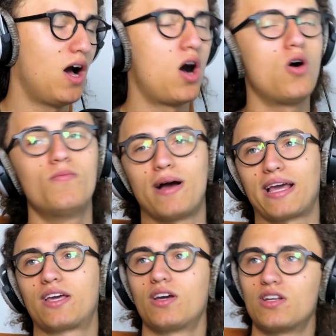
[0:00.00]
Oh my
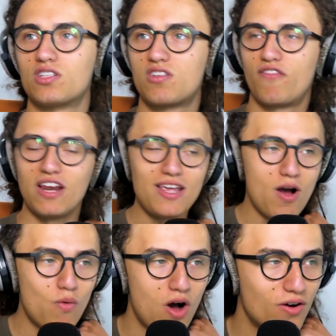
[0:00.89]
goodness, the
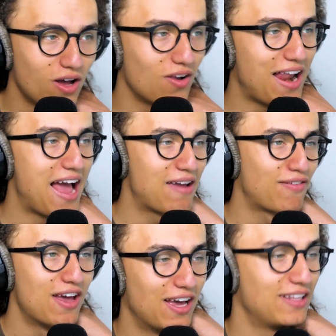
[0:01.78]
video won't go
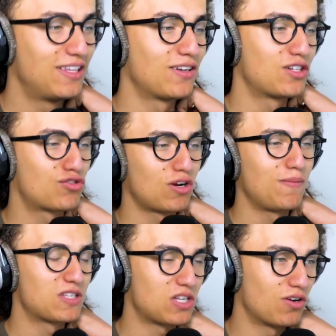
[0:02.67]
live until the
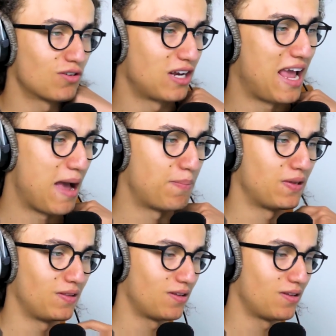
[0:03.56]
stream has already happened.